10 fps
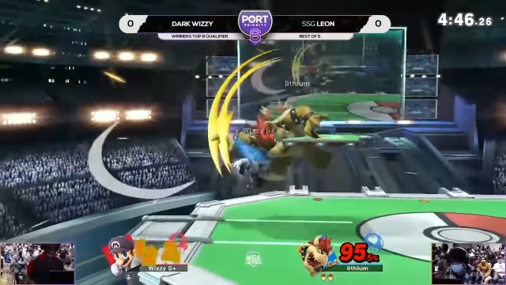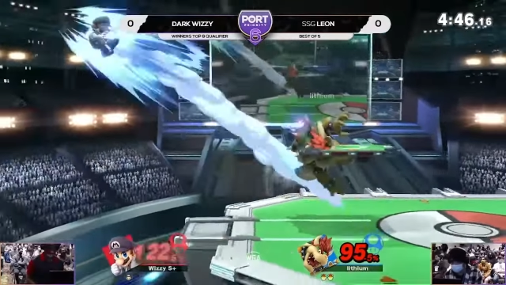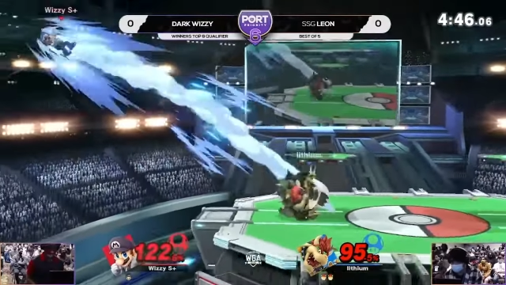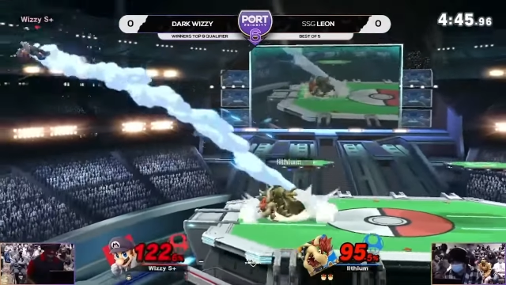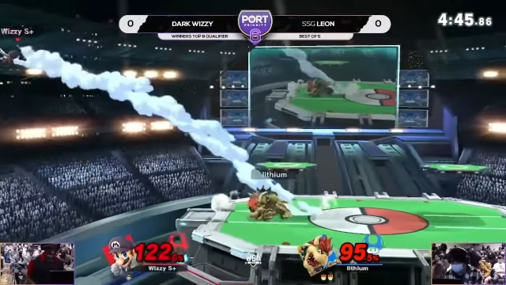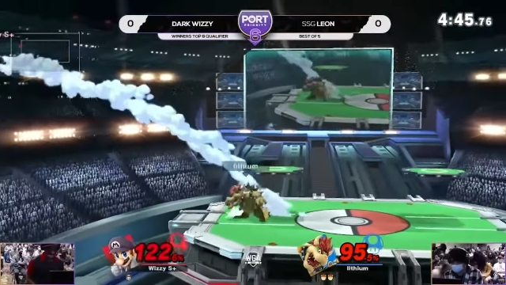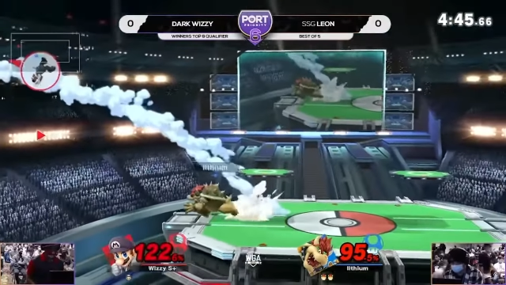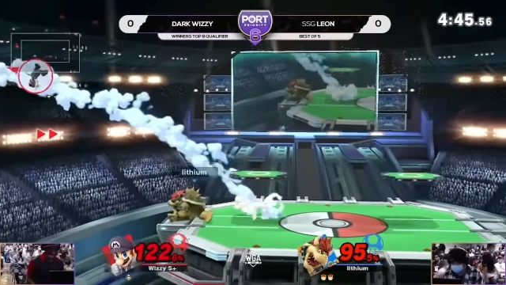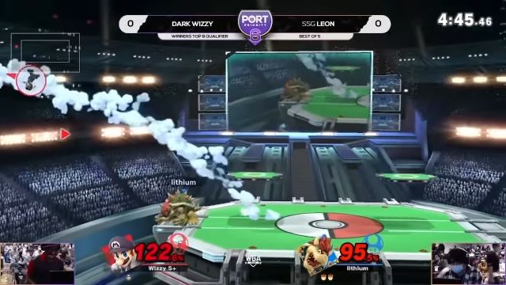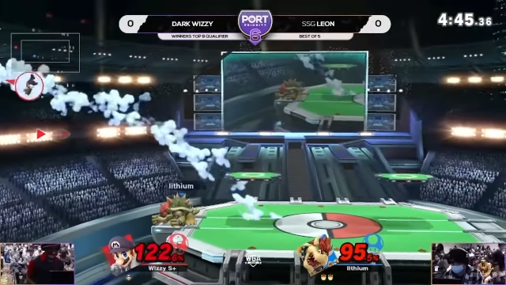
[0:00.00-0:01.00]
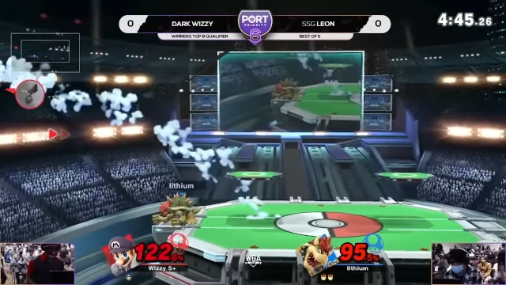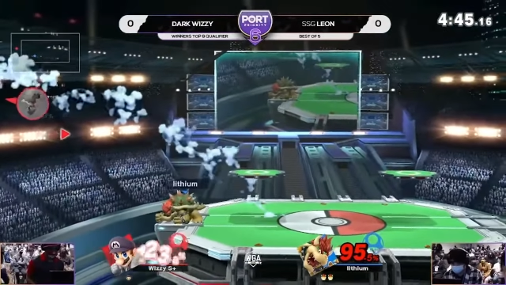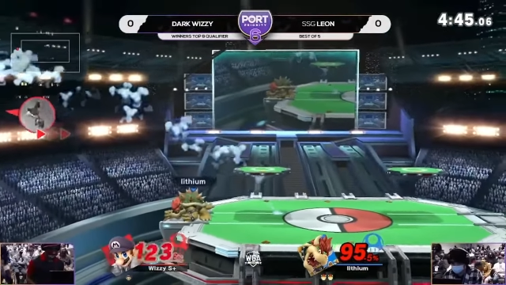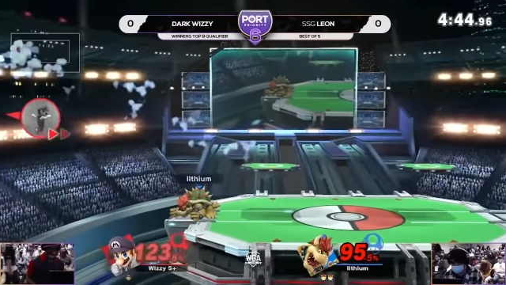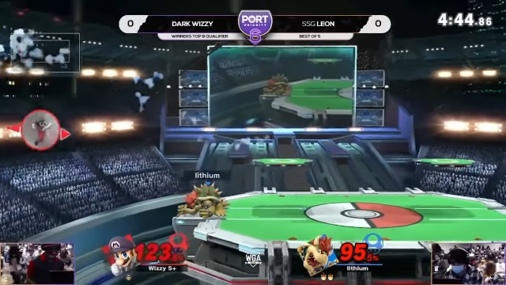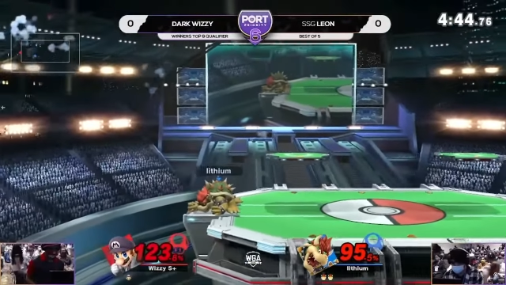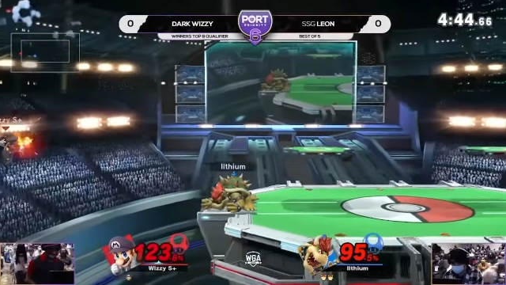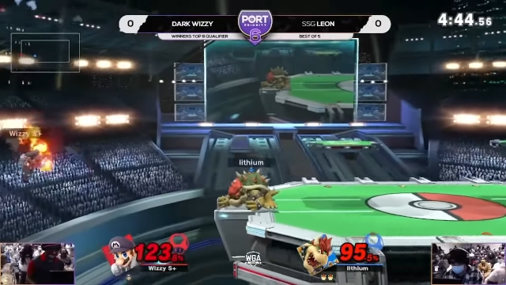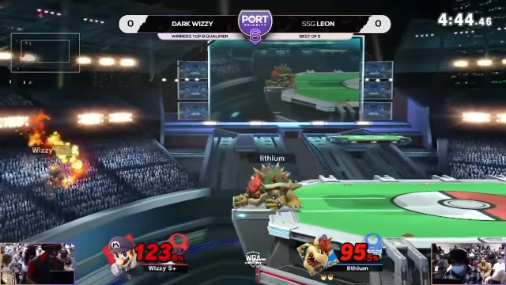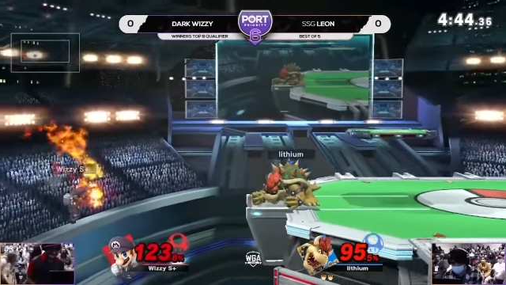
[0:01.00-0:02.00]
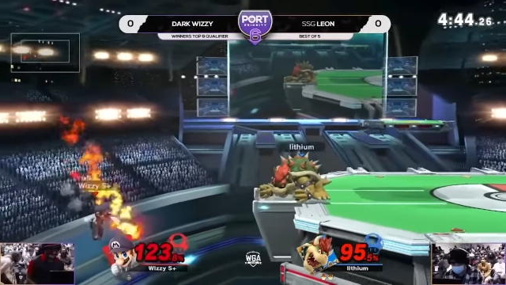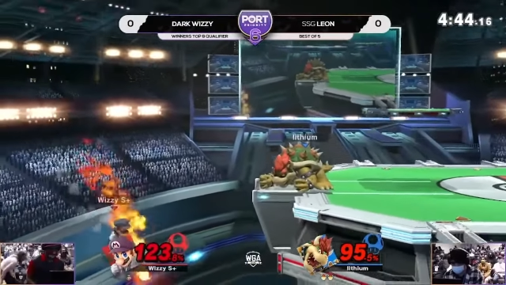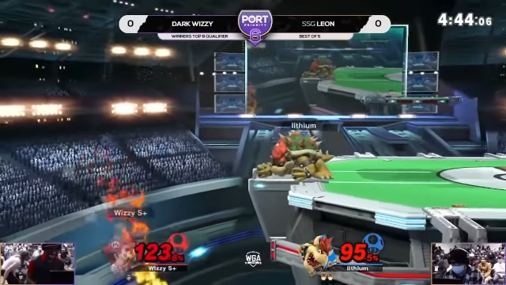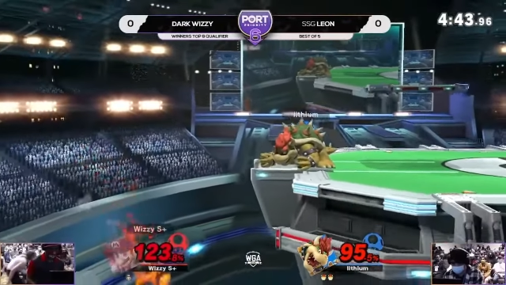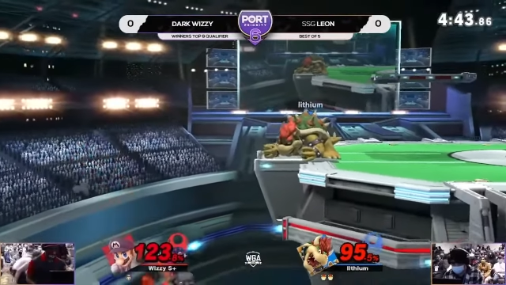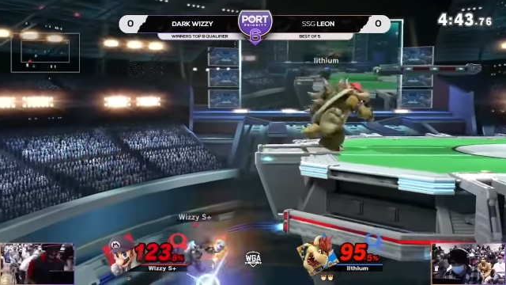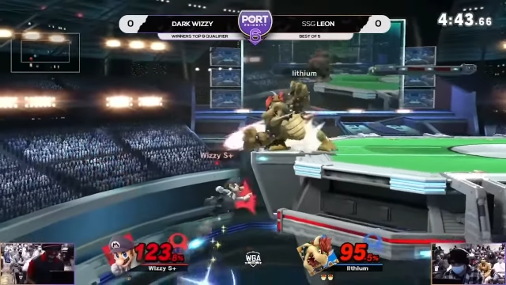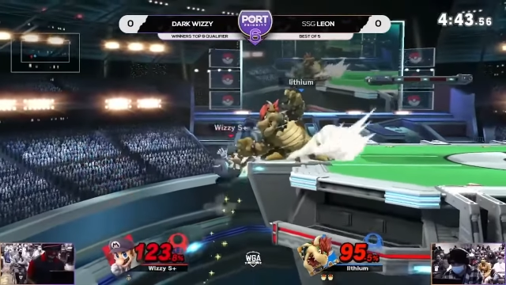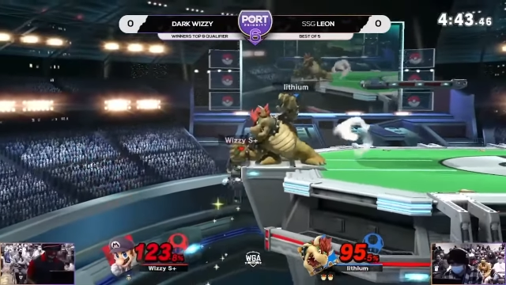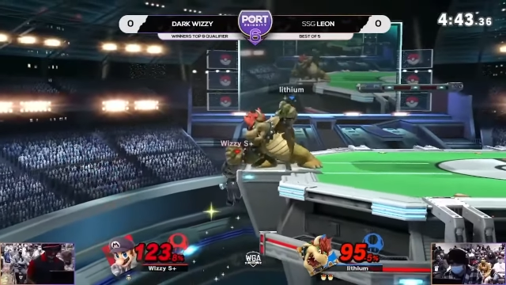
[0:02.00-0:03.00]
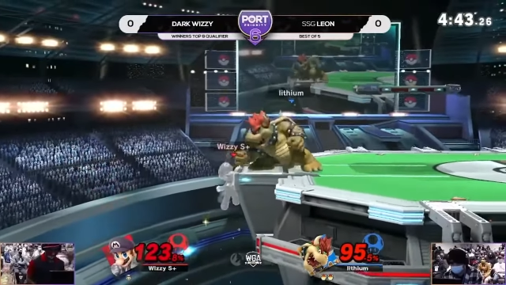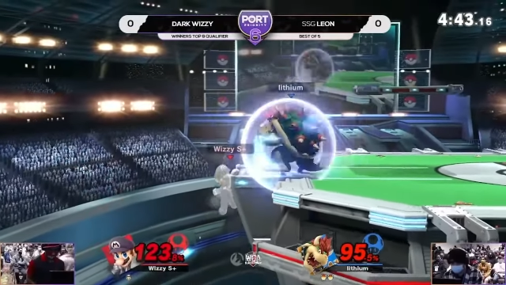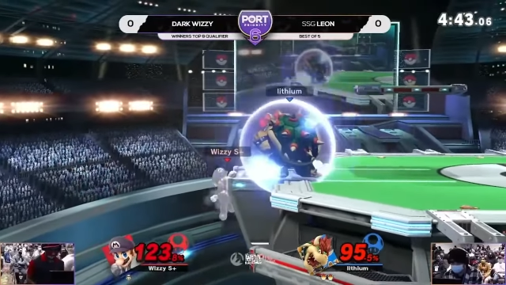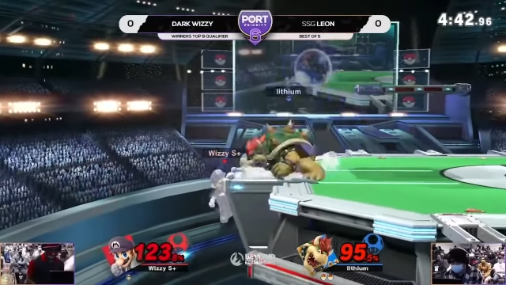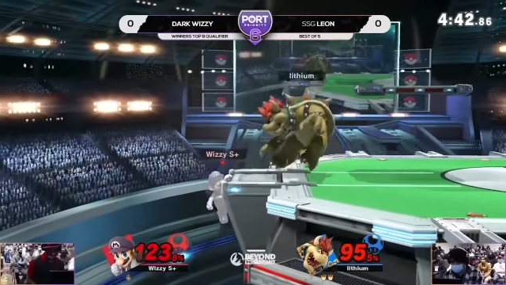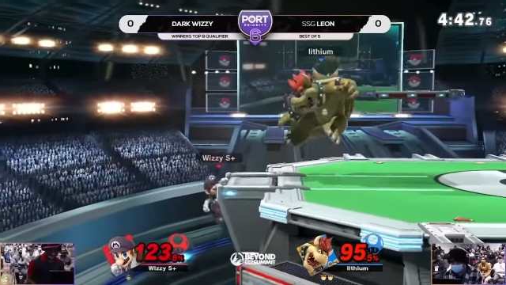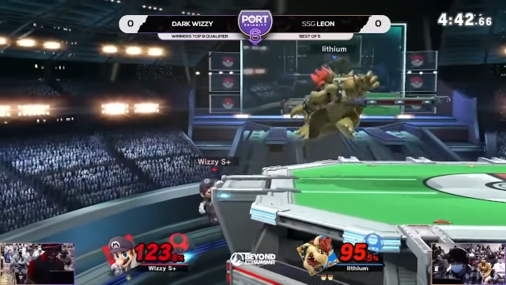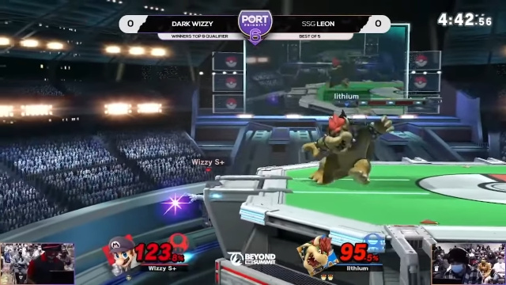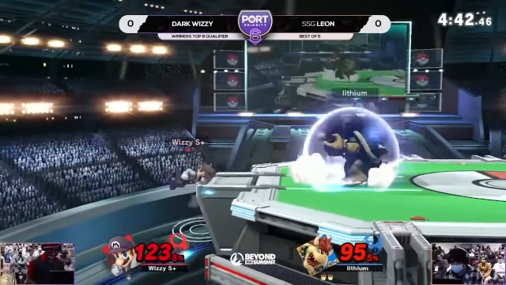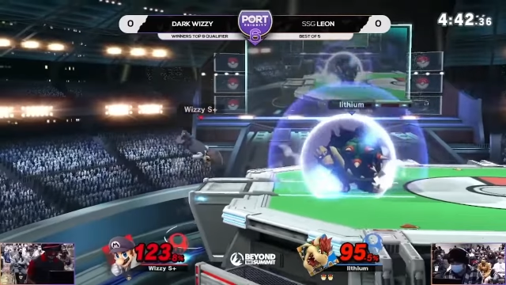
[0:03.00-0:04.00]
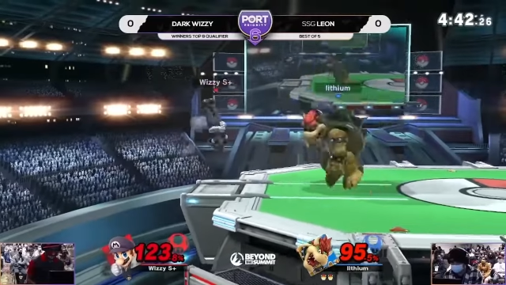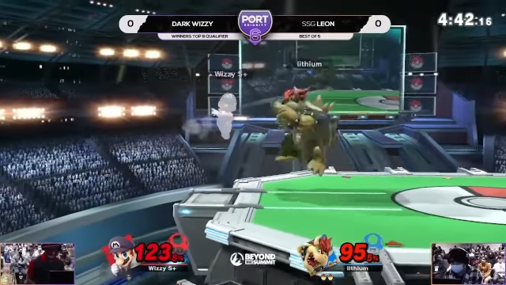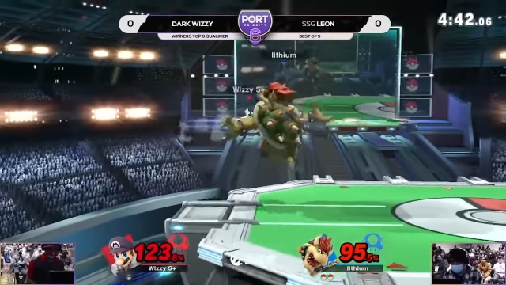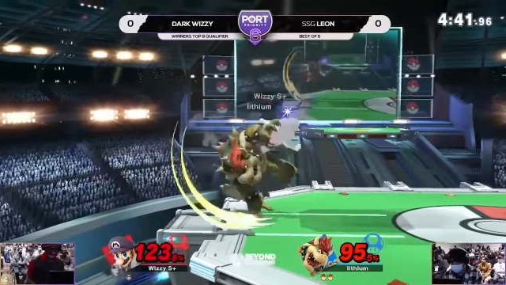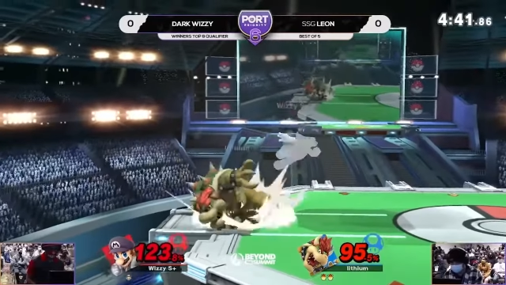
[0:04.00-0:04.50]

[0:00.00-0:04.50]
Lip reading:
(no speaker visible)